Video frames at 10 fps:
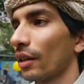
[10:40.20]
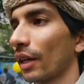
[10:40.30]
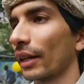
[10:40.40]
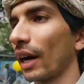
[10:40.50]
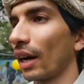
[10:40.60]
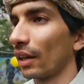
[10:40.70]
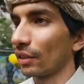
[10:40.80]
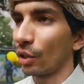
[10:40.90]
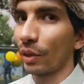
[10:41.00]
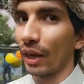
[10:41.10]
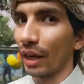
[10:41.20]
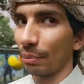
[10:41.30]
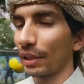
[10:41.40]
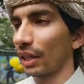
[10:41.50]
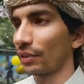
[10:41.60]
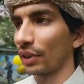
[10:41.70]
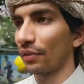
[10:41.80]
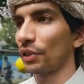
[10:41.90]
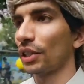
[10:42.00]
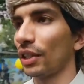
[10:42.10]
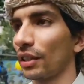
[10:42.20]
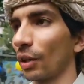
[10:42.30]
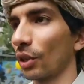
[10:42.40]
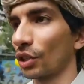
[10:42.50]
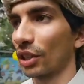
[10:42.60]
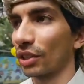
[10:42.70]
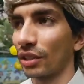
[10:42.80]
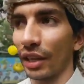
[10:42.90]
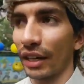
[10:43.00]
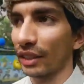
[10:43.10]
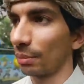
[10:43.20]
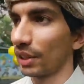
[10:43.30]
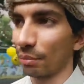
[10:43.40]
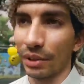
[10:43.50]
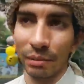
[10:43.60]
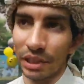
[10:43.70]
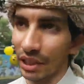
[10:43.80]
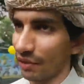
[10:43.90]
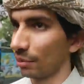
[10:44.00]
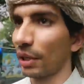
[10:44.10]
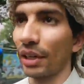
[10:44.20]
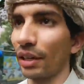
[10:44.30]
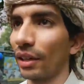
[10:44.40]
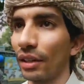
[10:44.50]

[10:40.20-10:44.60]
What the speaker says: Like I know when I applied for refugee, they were just accepting pretty much everybody,